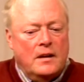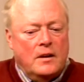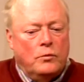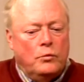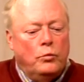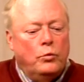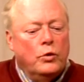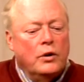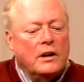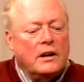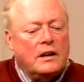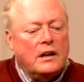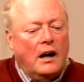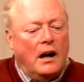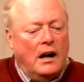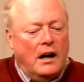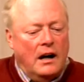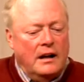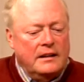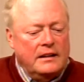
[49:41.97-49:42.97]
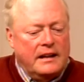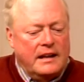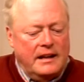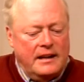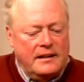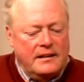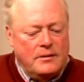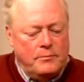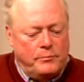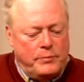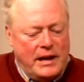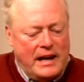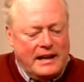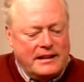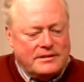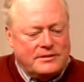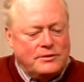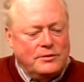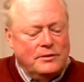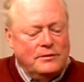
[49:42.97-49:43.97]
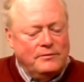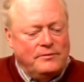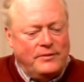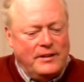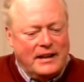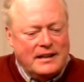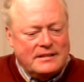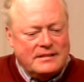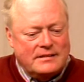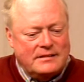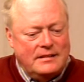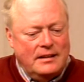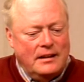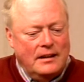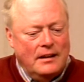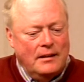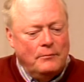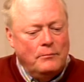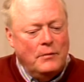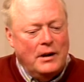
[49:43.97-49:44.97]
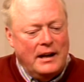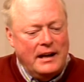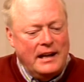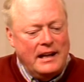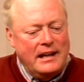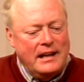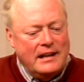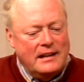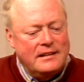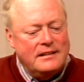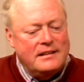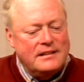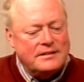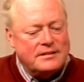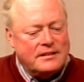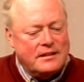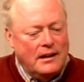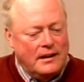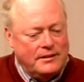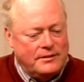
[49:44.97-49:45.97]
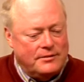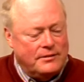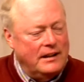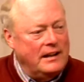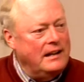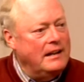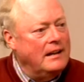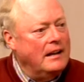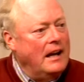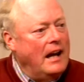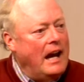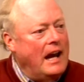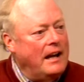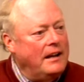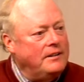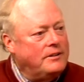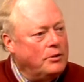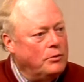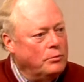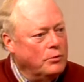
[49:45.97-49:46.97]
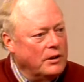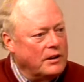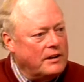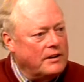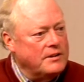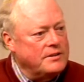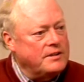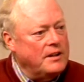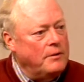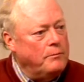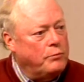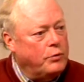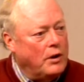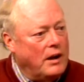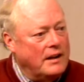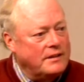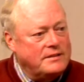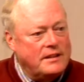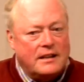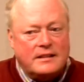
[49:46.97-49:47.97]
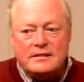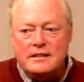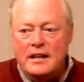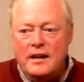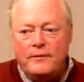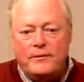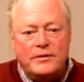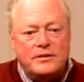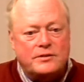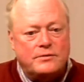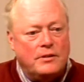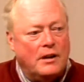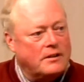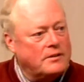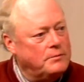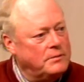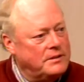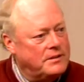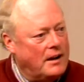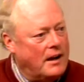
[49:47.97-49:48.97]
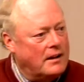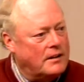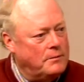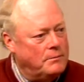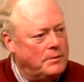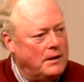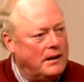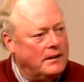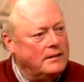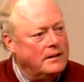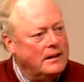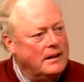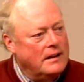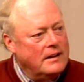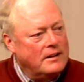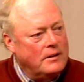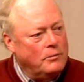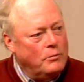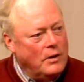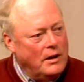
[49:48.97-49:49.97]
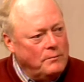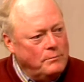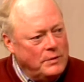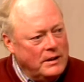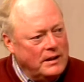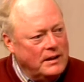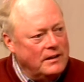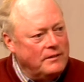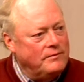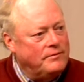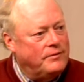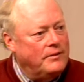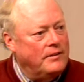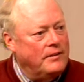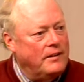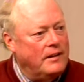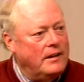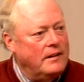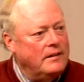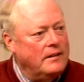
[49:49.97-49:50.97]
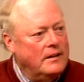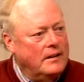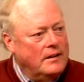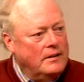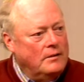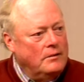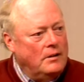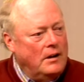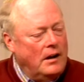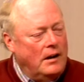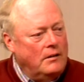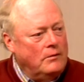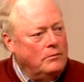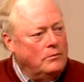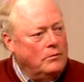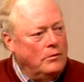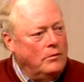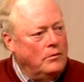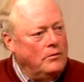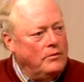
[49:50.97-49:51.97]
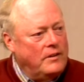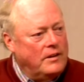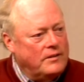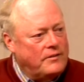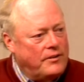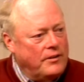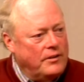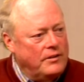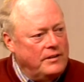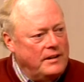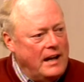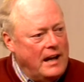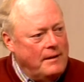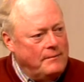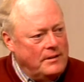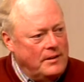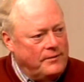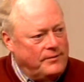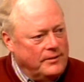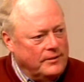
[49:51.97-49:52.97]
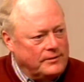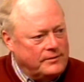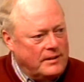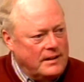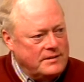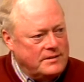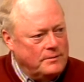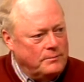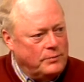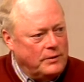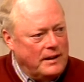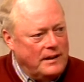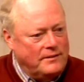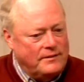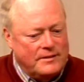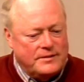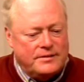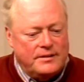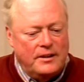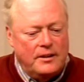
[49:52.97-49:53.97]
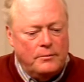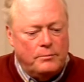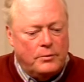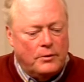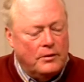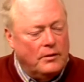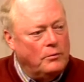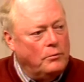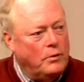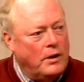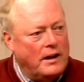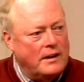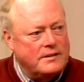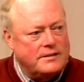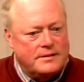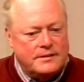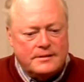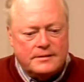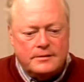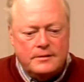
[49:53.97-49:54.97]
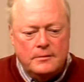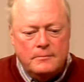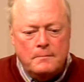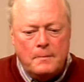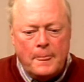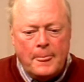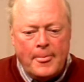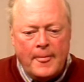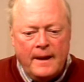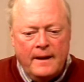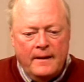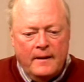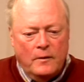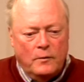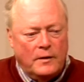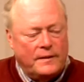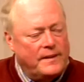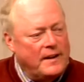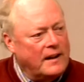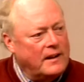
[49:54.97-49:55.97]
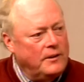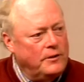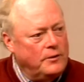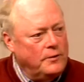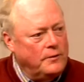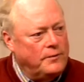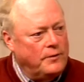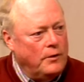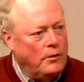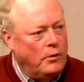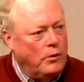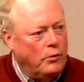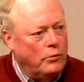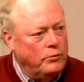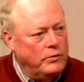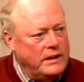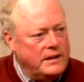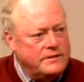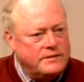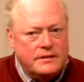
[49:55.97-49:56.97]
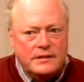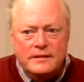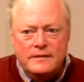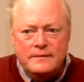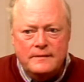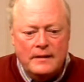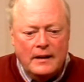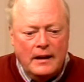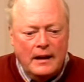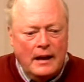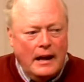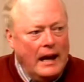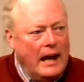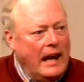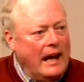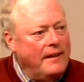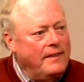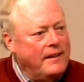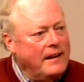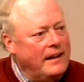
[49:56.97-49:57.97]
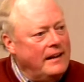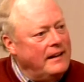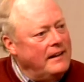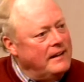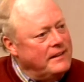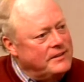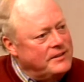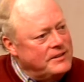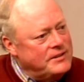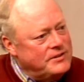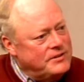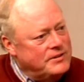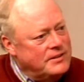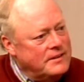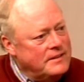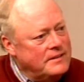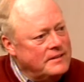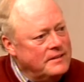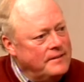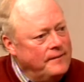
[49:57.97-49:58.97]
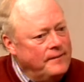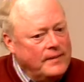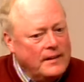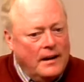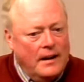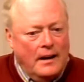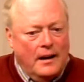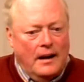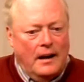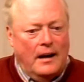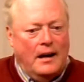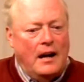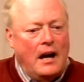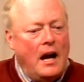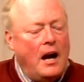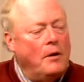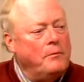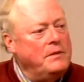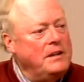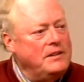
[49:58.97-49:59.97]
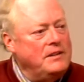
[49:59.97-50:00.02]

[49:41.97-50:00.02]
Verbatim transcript: Work on getting the banks to invest money in this country and to workers and projects, the infrastructure we talked about, the one billion for the uh, the third dam and the filtration plant in the city of Portland water system, what that could do for the whole region, and then in addition, how many